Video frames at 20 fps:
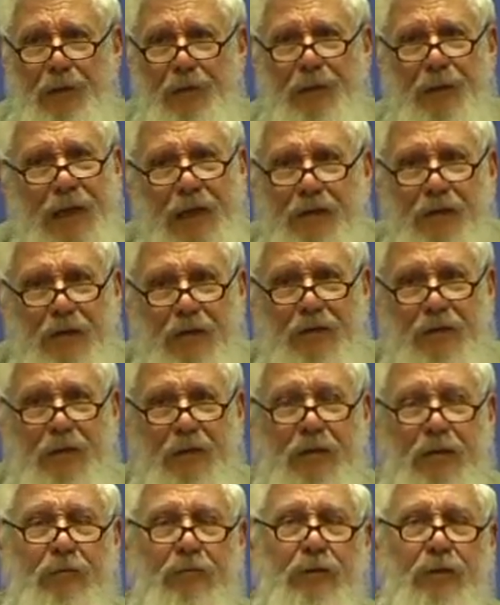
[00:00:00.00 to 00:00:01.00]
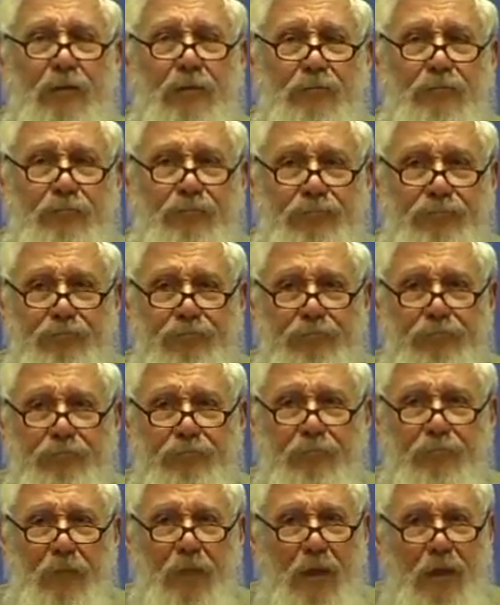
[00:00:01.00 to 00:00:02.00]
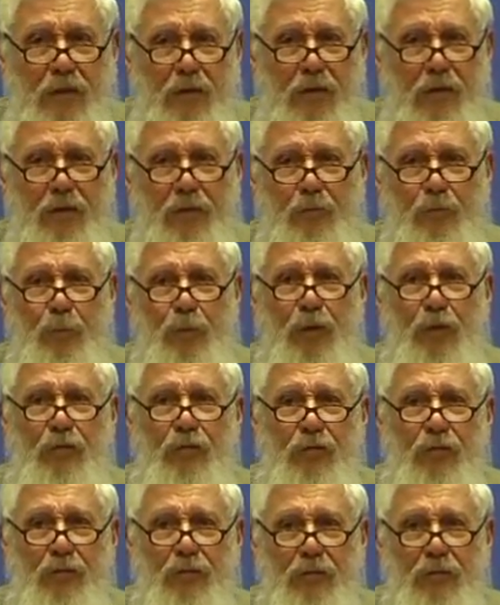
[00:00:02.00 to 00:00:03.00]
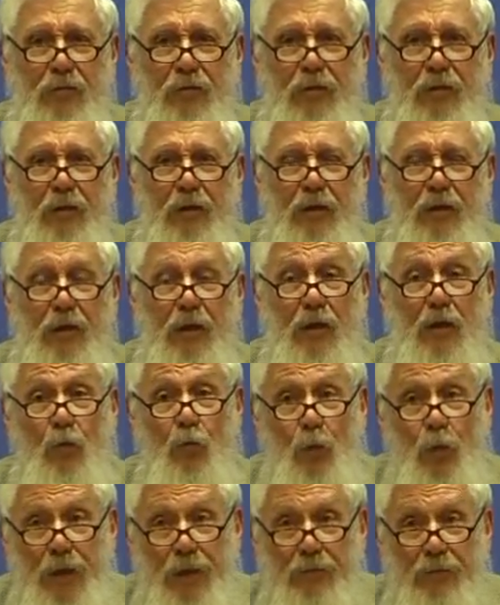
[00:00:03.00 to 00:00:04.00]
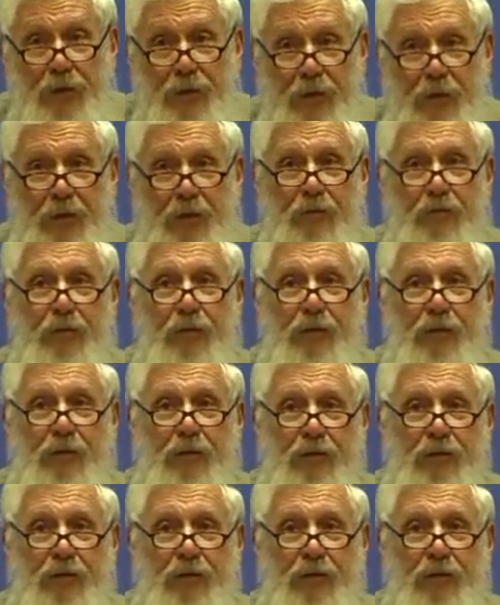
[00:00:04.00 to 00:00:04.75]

They're not in a hurry. They're not impatient. We're in a hurry.